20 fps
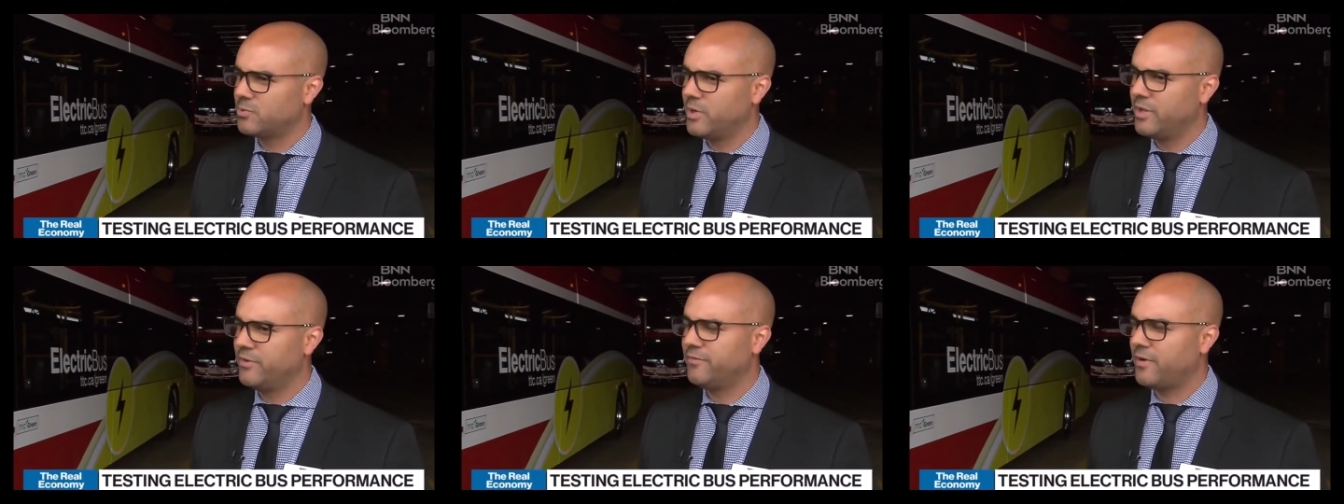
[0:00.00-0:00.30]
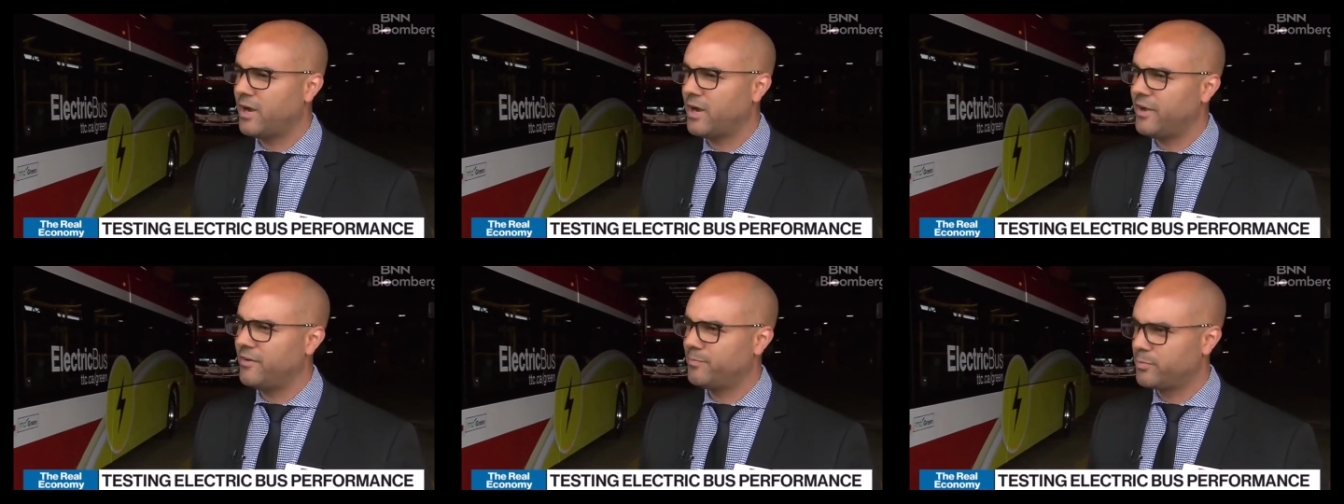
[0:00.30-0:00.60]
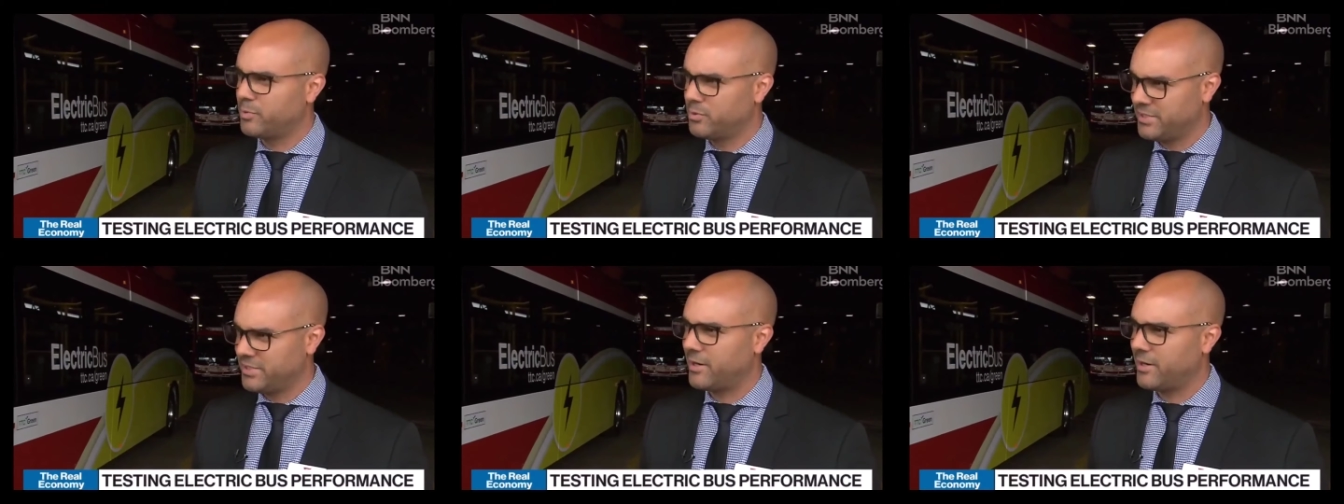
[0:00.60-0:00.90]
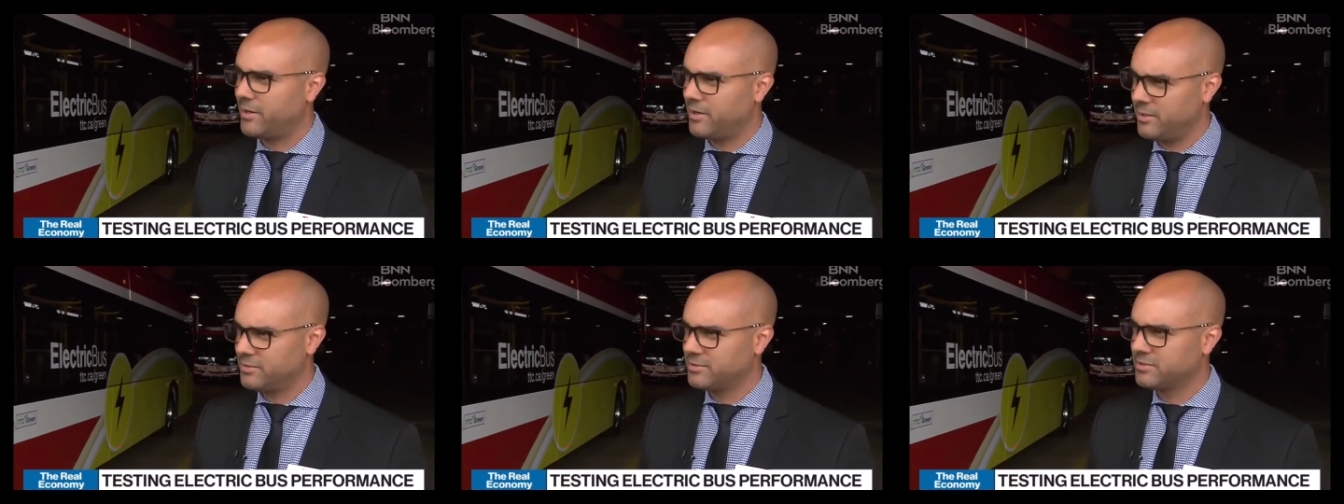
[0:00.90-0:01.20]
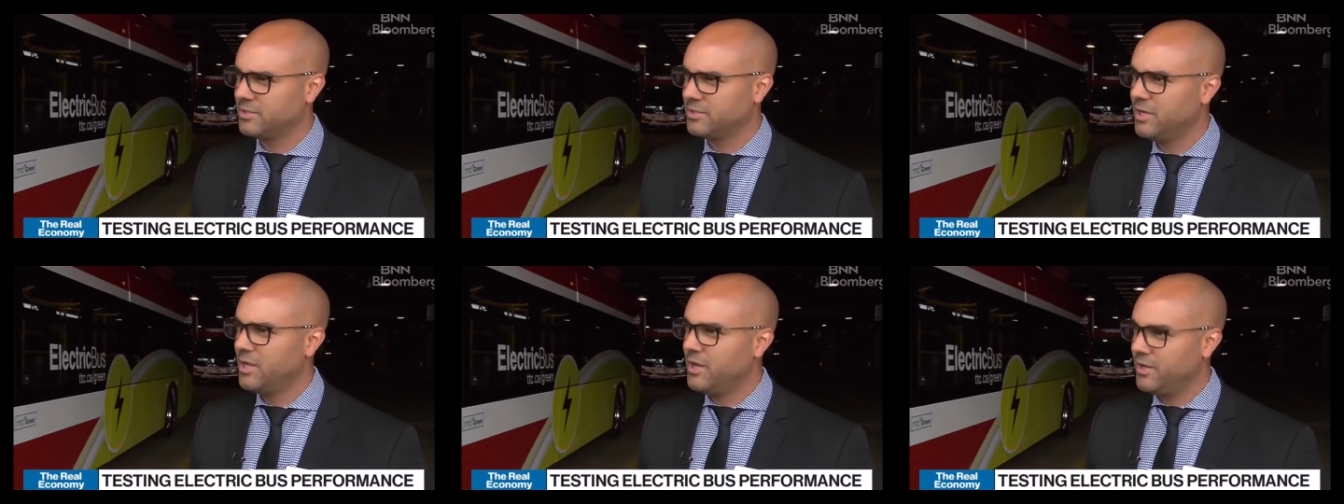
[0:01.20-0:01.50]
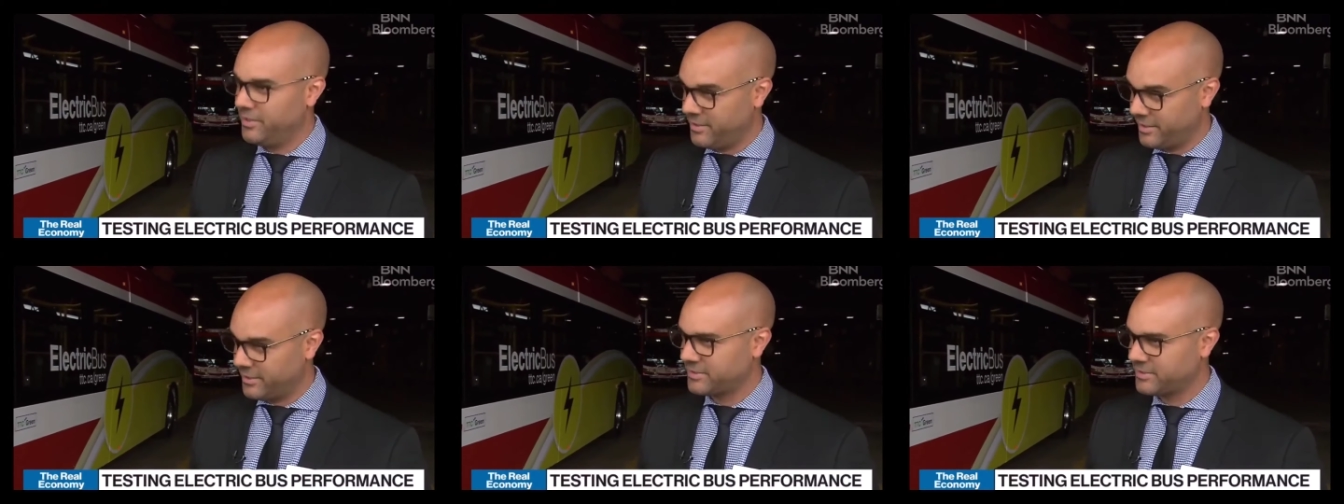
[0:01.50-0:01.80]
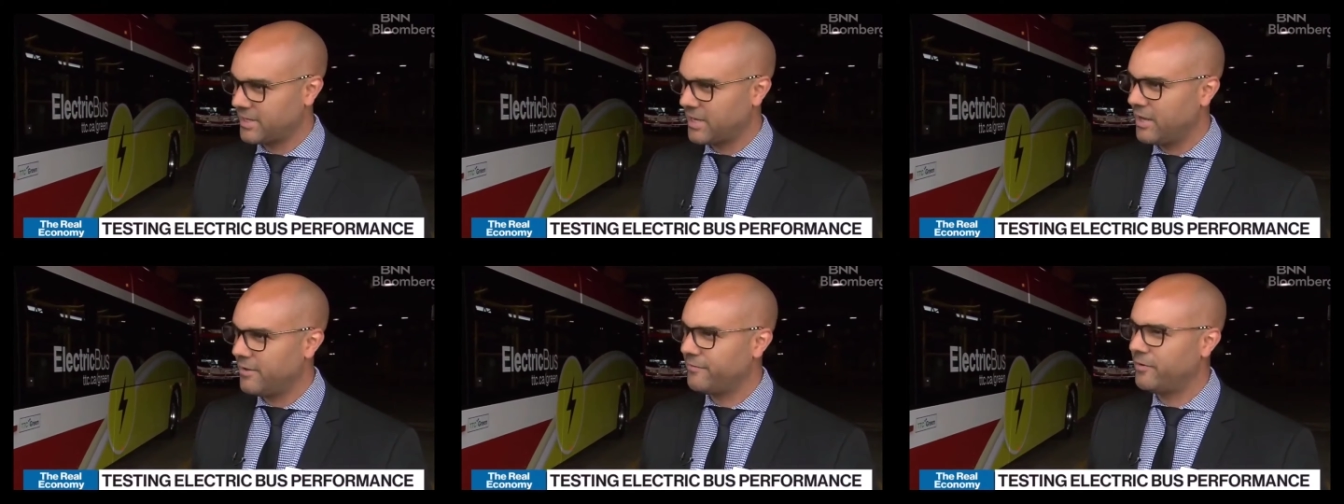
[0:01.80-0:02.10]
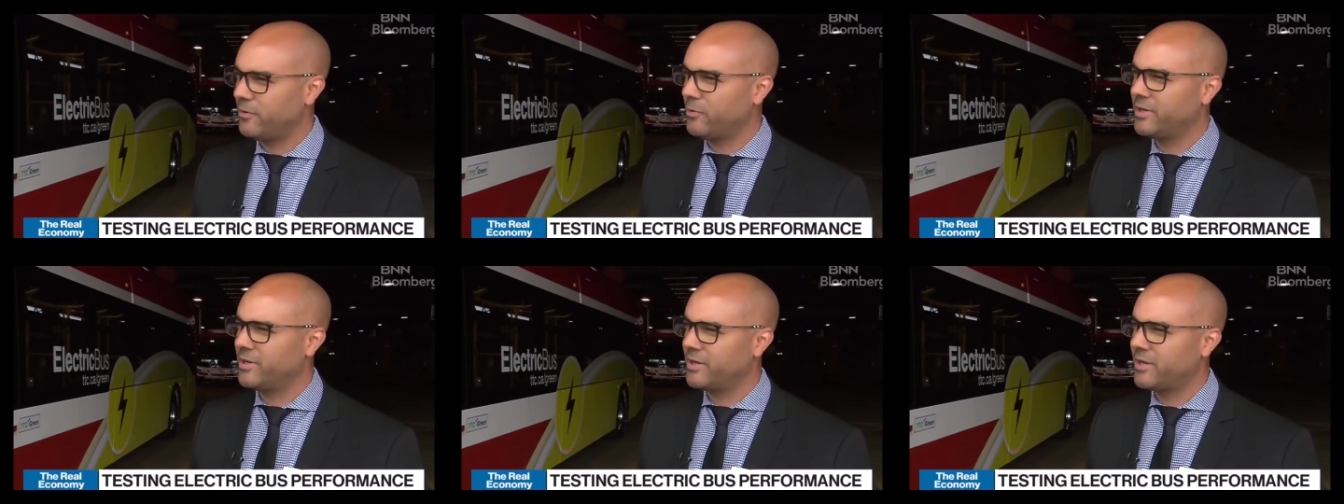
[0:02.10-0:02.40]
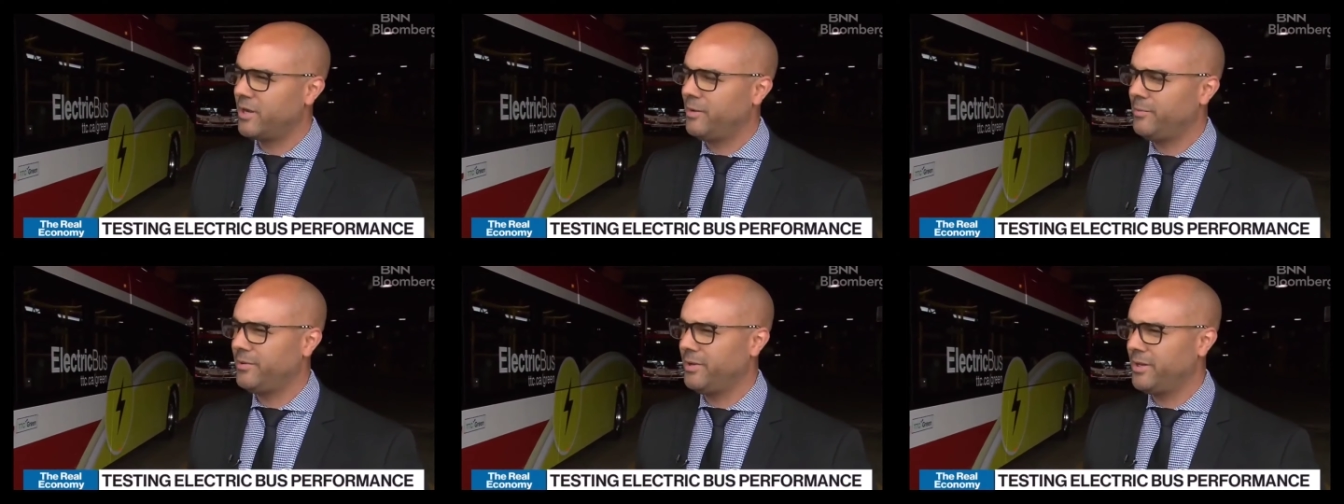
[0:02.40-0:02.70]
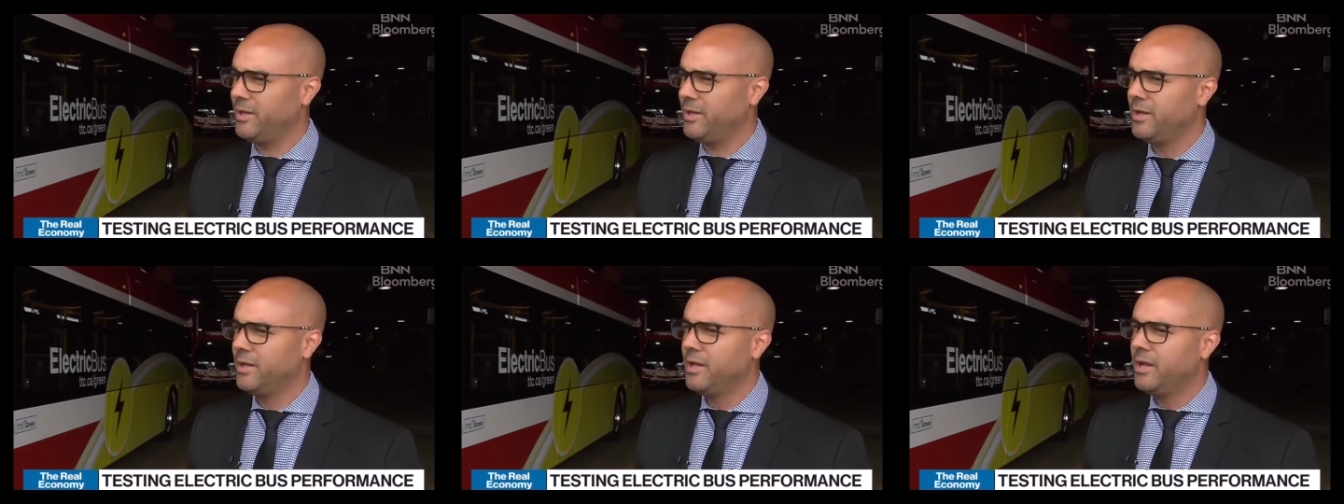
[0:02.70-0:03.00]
25 Proterras, that's the California company,